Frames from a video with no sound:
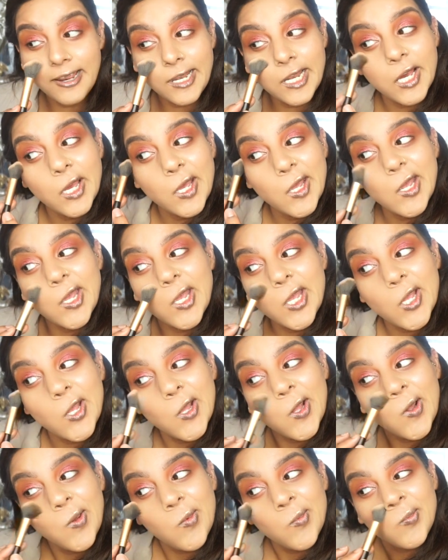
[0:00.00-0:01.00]
highlighty.
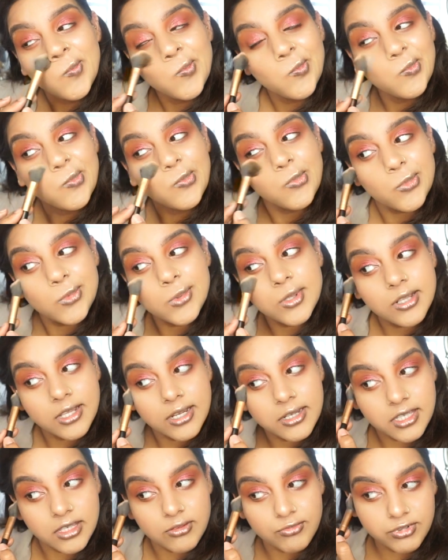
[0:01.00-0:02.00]

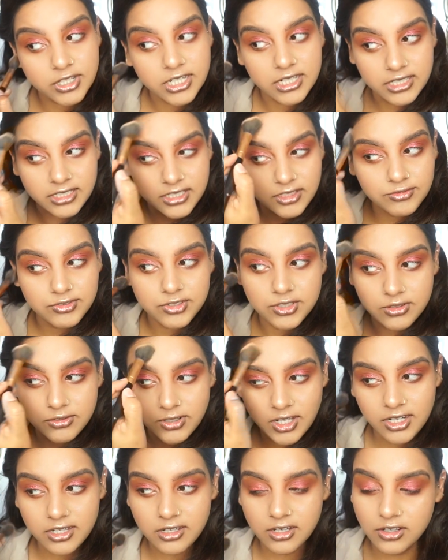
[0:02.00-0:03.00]
Like, it really gives you
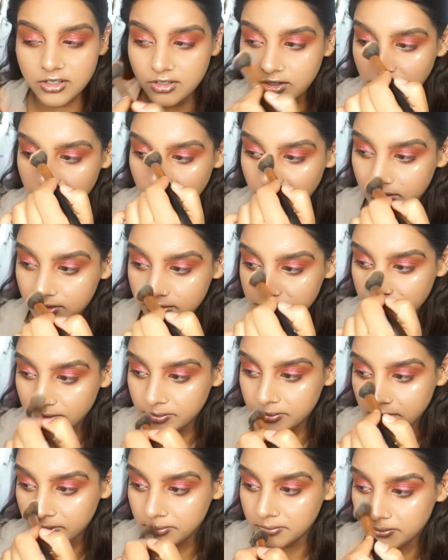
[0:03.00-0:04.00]
like a glow
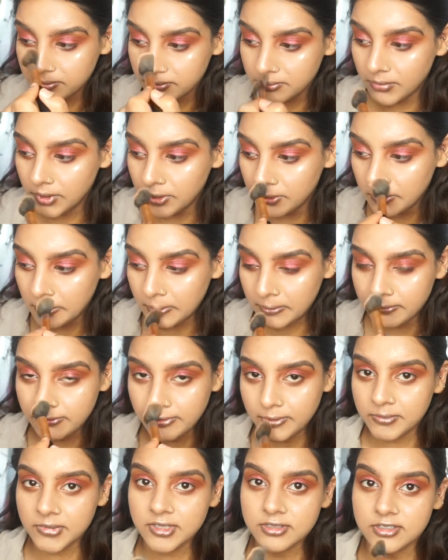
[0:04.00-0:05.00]
from the moon,
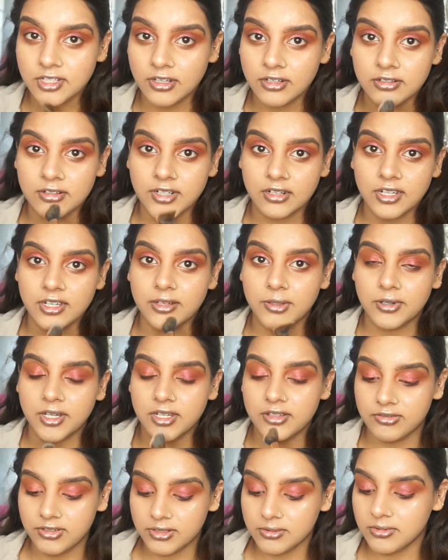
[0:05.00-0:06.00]
from the sun, like
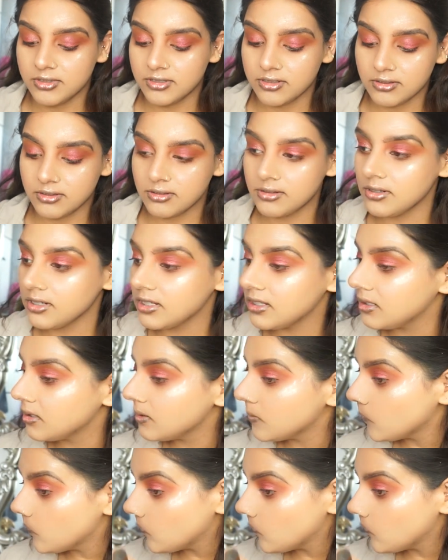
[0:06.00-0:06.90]
whatever you want to call it.